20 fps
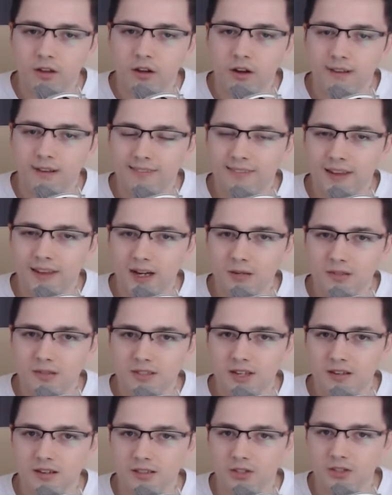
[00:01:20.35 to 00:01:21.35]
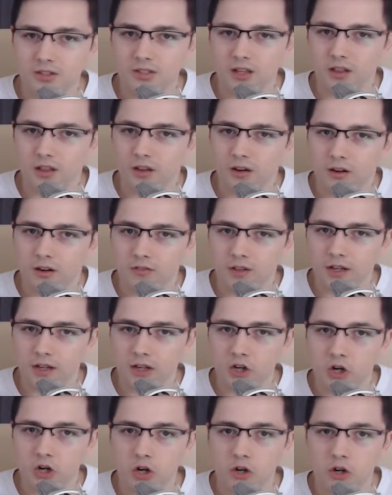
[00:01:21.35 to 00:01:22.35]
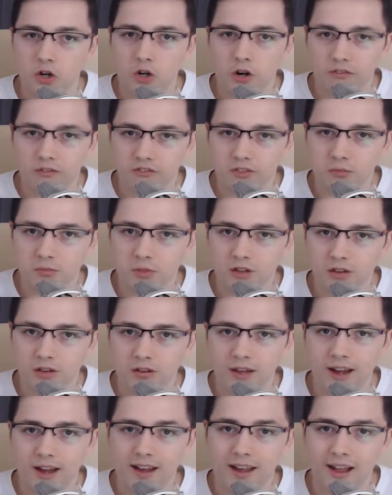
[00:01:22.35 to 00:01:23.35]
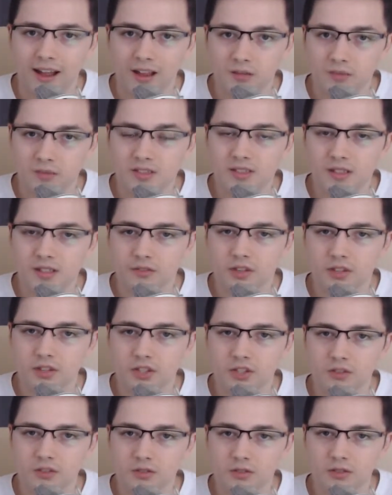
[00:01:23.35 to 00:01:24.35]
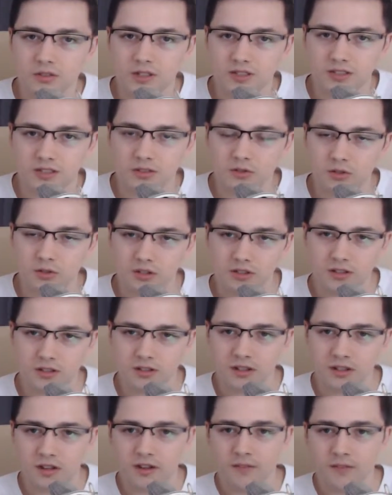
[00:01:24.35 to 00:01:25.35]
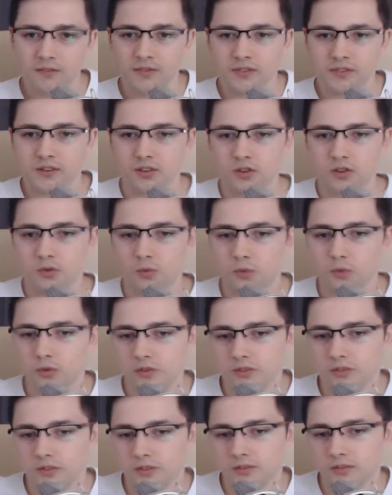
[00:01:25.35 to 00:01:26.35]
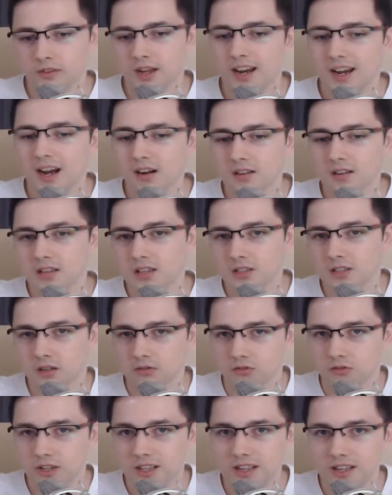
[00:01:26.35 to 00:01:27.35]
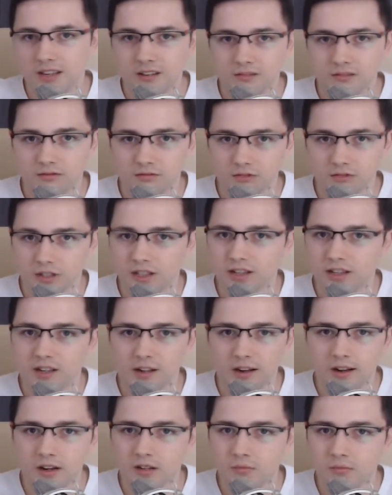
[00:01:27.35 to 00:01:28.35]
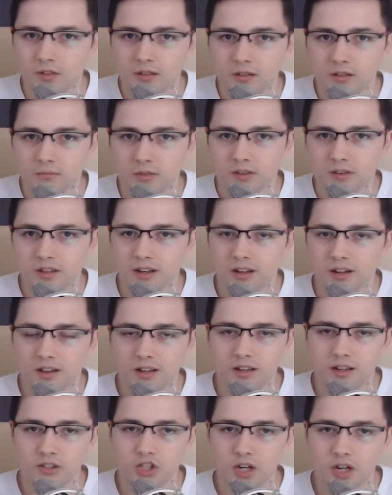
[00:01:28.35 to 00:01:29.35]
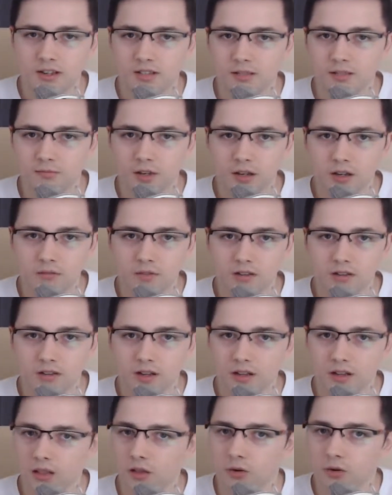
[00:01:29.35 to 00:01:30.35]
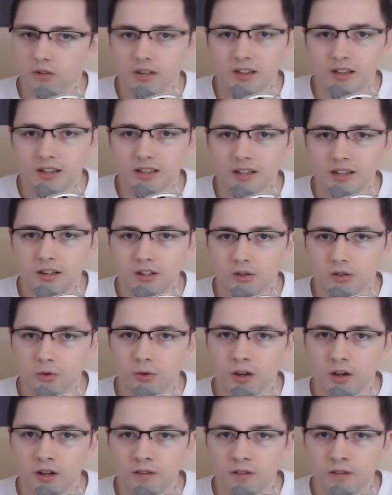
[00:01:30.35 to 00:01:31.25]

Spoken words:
at times, there's just a lot of, like, uncomfortable elements of this show that's going on. The characters are really, really likable, particularly Jason Bateman and Laura Linney, who,